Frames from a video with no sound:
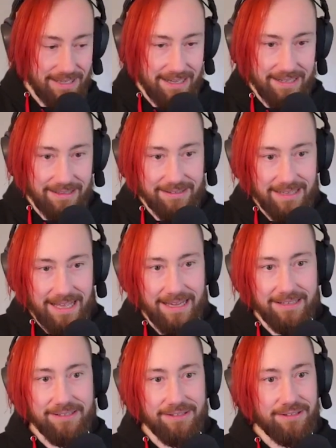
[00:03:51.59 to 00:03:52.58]

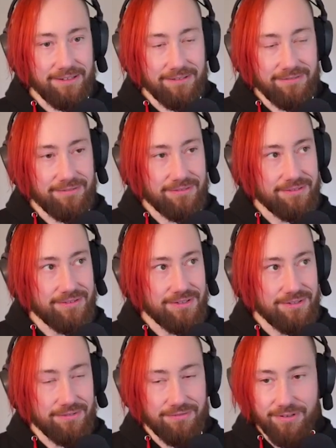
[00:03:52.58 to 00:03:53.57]
hand it off
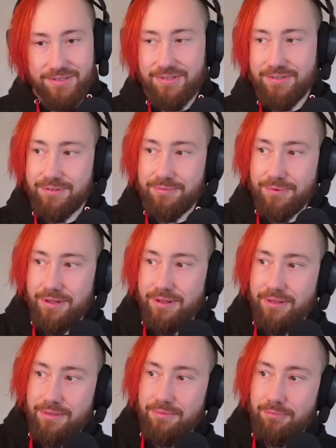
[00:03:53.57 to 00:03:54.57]
to Foster with